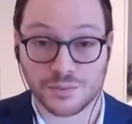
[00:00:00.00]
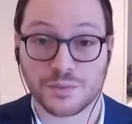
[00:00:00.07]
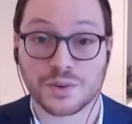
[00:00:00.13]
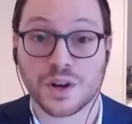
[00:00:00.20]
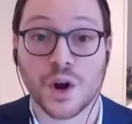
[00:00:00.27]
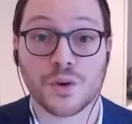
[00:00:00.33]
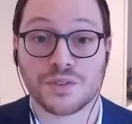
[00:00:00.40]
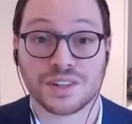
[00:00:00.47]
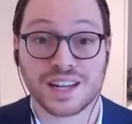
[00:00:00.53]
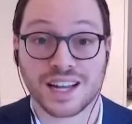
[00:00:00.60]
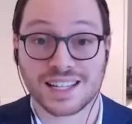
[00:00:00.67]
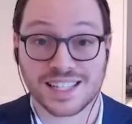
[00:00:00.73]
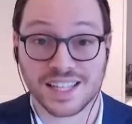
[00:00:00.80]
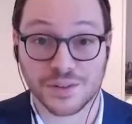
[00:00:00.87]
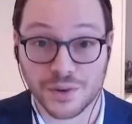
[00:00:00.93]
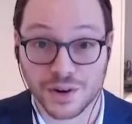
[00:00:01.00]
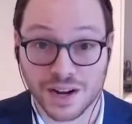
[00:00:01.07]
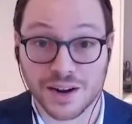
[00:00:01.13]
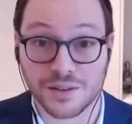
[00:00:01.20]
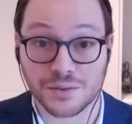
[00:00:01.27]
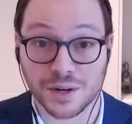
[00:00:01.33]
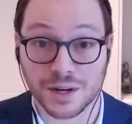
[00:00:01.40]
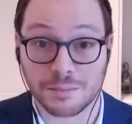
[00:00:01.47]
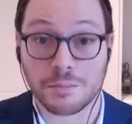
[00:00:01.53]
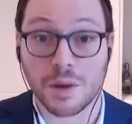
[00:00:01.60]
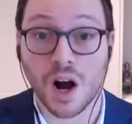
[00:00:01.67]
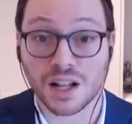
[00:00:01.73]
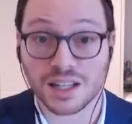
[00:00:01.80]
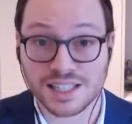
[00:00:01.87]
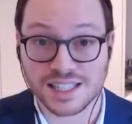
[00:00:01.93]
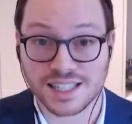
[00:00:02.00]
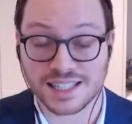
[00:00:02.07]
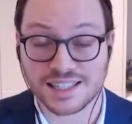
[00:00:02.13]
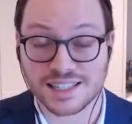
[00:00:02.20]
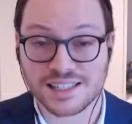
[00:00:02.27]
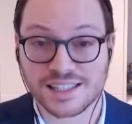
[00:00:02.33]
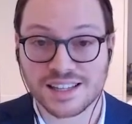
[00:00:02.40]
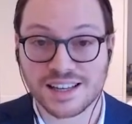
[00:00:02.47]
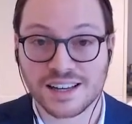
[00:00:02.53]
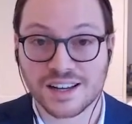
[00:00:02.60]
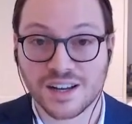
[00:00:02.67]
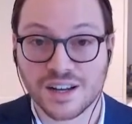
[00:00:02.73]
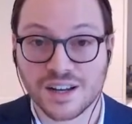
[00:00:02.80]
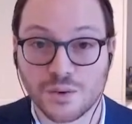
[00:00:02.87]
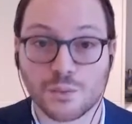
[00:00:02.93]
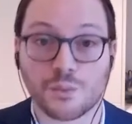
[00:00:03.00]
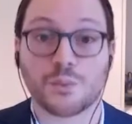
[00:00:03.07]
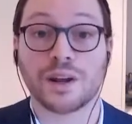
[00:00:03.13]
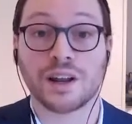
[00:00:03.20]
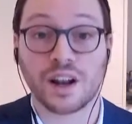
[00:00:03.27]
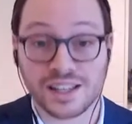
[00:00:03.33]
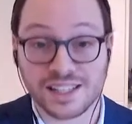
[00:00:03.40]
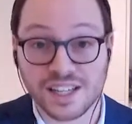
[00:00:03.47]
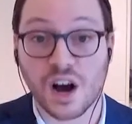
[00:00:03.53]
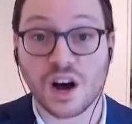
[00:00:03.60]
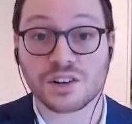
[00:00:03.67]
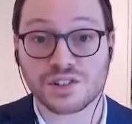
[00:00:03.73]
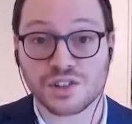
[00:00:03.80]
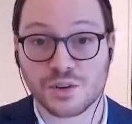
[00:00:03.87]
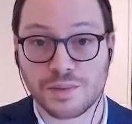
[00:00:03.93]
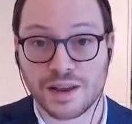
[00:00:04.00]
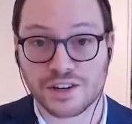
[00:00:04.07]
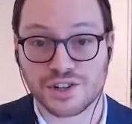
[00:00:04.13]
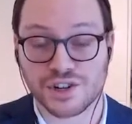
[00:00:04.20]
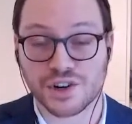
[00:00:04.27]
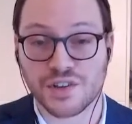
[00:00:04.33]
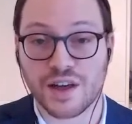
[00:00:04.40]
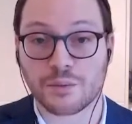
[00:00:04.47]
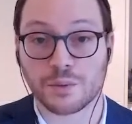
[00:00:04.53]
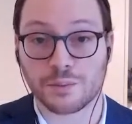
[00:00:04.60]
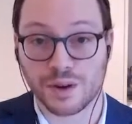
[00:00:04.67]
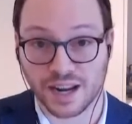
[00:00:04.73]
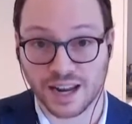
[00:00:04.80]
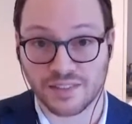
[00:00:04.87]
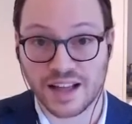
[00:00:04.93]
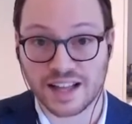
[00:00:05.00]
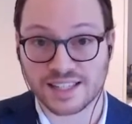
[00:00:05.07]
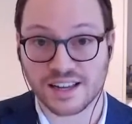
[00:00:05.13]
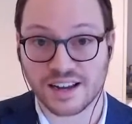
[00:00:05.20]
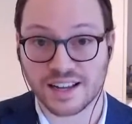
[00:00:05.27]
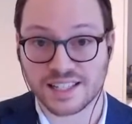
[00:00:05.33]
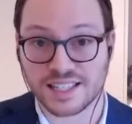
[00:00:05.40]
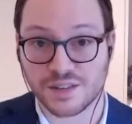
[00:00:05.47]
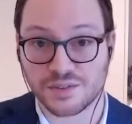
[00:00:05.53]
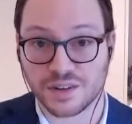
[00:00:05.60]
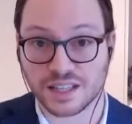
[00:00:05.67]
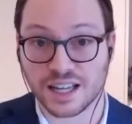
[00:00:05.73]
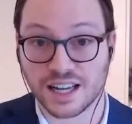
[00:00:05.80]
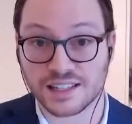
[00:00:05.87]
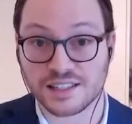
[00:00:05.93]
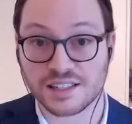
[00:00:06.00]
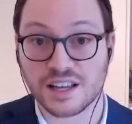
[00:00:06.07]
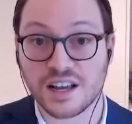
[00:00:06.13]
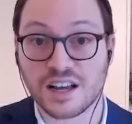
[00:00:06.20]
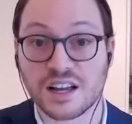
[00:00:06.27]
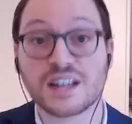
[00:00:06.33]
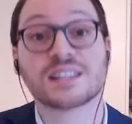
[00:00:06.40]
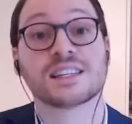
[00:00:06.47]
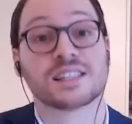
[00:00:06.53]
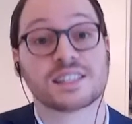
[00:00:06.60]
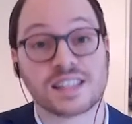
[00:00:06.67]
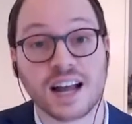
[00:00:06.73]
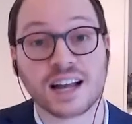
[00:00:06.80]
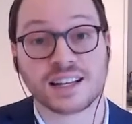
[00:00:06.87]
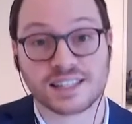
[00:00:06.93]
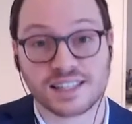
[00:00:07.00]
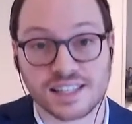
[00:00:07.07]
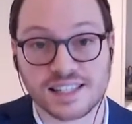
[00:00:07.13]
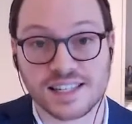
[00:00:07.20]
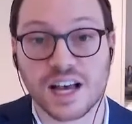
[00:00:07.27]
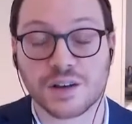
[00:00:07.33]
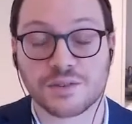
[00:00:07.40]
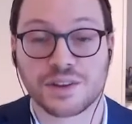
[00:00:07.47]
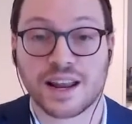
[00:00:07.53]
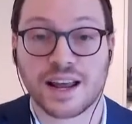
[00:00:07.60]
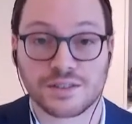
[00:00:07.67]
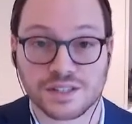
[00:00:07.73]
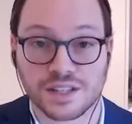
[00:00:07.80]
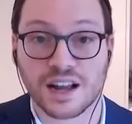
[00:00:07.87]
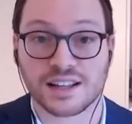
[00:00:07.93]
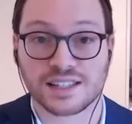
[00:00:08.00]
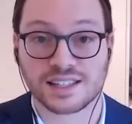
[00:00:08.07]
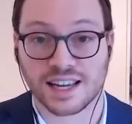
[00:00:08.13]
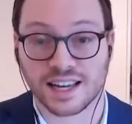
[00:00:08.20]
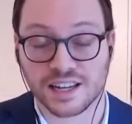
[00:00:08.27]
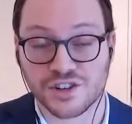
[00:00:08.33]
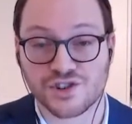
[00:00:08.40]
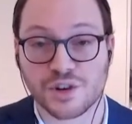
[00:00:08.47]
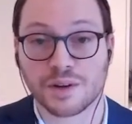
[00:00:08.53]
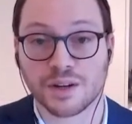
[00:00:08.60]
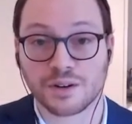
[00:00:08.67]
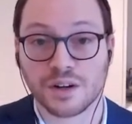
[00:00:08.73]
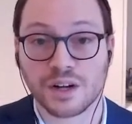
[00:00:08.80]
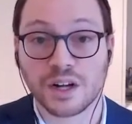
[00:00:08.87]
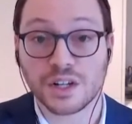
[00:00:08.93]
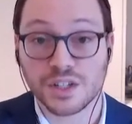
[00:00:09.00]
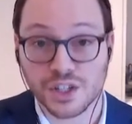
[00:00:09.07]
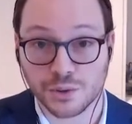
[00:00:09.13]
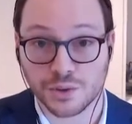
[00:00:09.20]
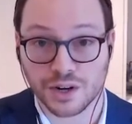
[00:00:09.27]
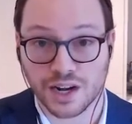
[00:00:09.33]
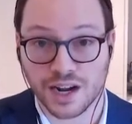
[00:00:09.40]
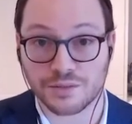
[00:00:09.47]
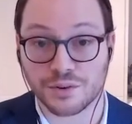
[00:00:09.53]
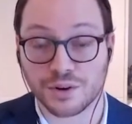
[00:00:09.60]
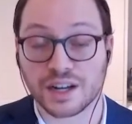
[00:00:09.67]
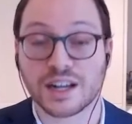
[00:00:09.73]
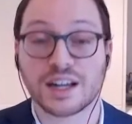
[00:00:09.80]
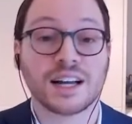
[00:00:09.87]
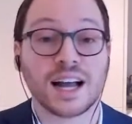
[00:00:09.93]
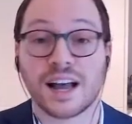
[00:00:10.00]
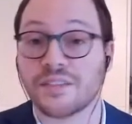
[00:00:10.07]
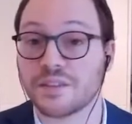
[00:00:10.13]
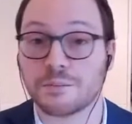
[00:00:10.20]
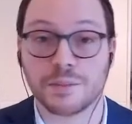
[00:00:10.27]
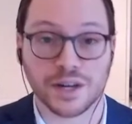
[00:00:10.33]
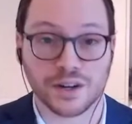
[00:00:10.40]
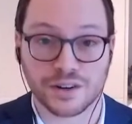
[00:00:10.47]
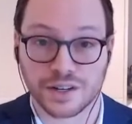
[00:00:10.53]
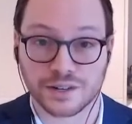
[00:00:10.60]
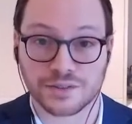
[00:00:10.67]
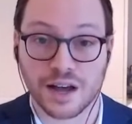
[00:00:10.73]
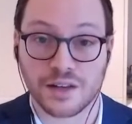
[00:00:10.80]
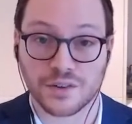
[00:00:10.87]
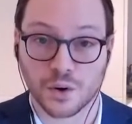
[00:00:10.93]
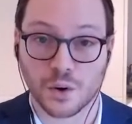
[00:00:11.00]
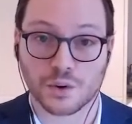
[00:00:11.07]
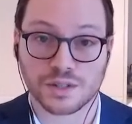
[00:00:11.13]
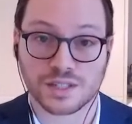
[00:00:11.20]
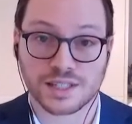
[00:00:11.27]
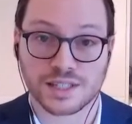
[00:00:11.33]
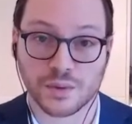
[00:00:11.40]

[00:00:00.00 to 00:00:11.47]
COVID-19 recovery policies, we need to also make sure that we're bringing that scientific lens to science itself and how science can contribute to recovery and the myriad of other goals that